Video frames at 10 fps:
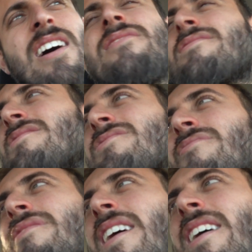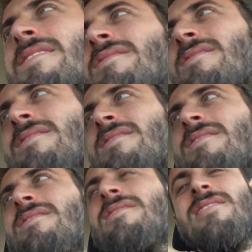I don't think she'll react. She
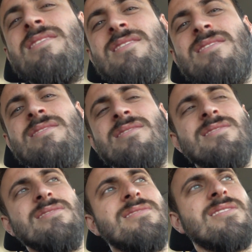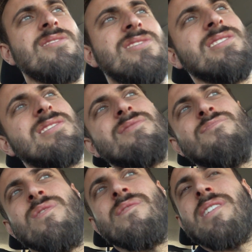might. Cause she
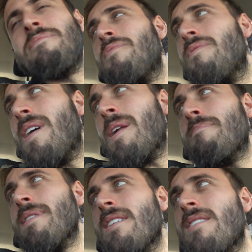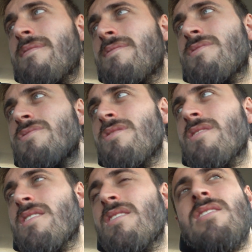would have seen me without a beard, surely.